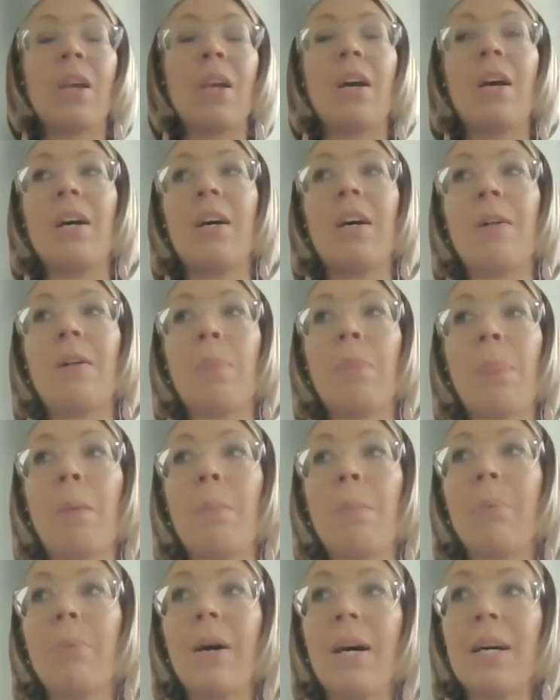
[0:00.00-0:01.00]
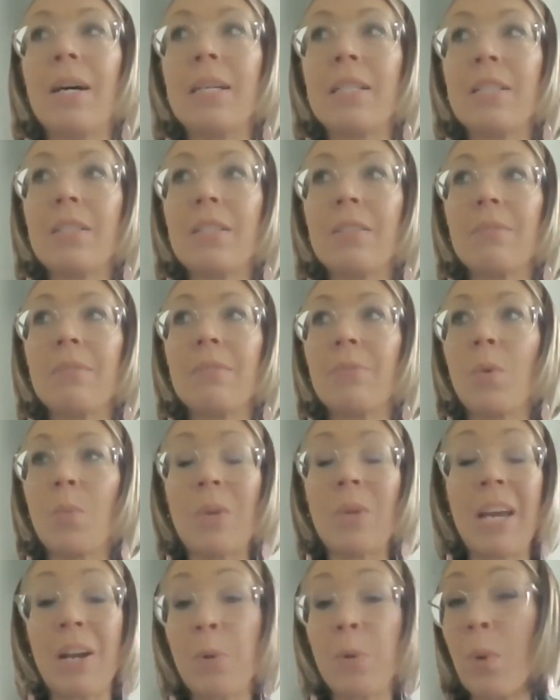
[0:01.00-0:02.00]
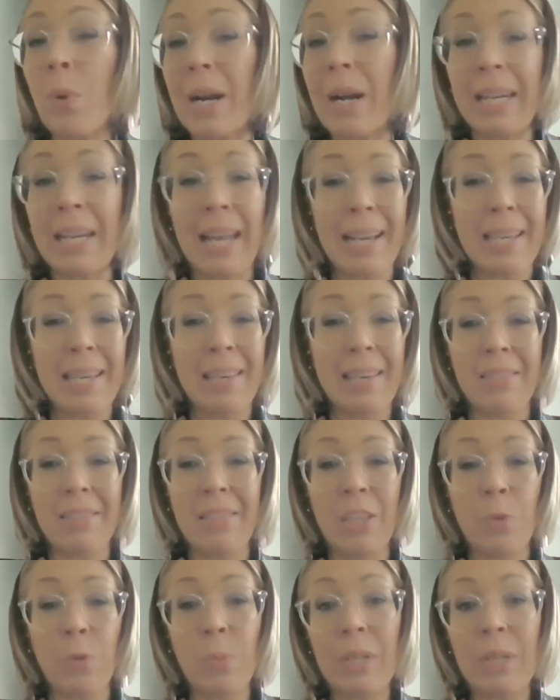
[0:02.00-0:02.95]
But we are quite lucky, I think.